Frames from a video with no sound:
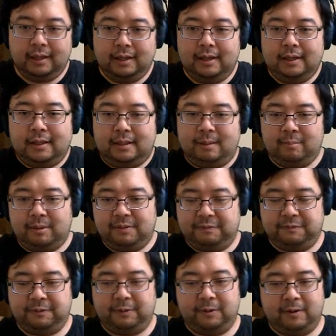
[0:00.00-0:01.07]
Number
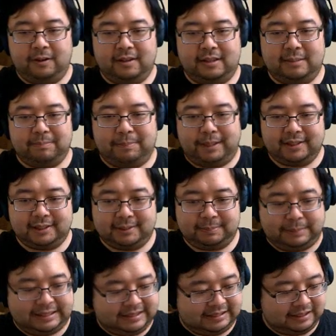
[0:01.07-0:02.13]
4, the box
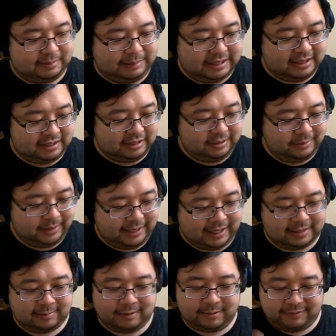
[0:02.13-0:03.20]
space expansion UI
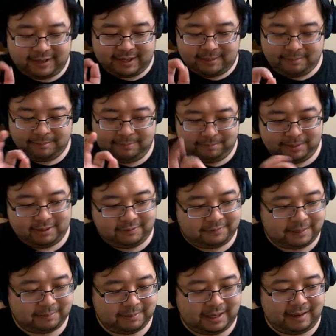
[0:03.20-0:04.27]
has been
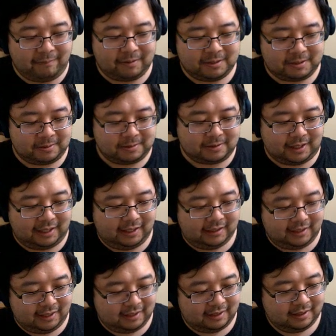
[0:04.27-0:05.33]
revamped ever so
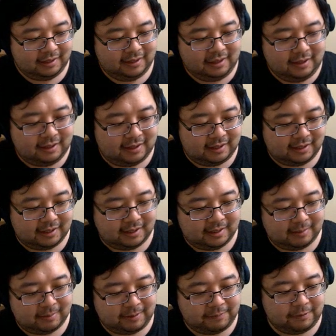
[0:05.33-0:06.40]
slightly.
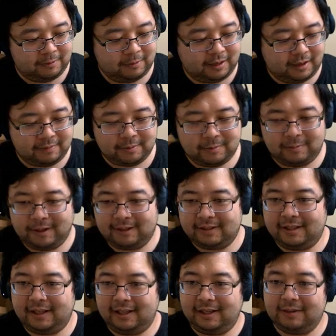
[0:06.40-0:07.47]
If you ever want
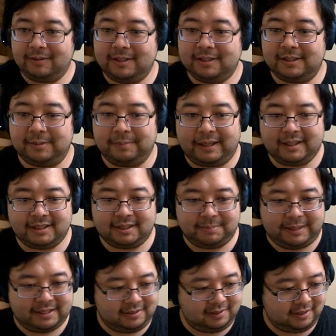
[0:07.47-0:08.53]
to increase your box
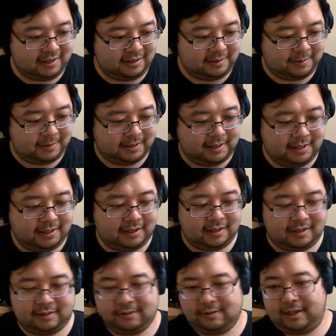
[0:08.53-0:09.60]
space, you can go in here
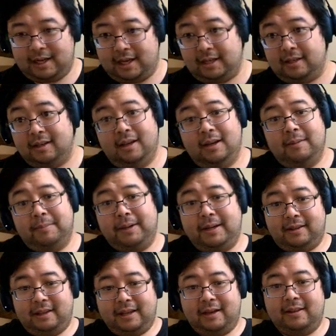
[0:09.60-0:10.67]
and do that.
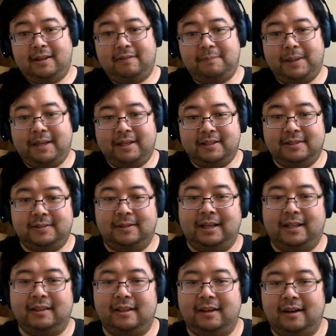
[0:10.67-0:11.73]
But now they've made it so
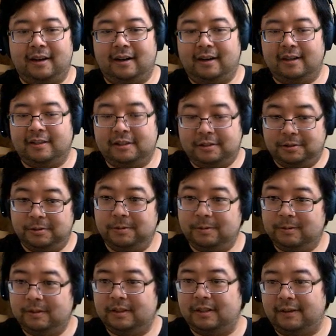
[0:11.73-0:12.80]
that there are 2
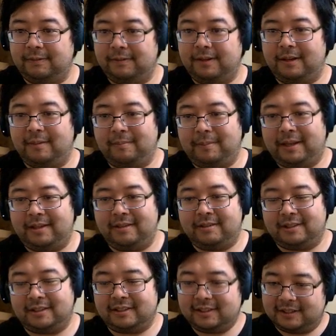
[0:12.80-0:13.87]
different menus.
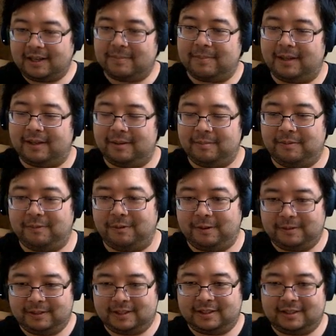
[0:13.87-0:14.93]
There's a sub menu. Before it
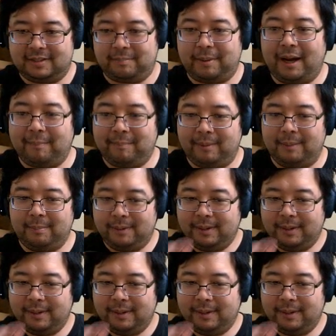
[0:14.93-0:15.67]
was just a pop-up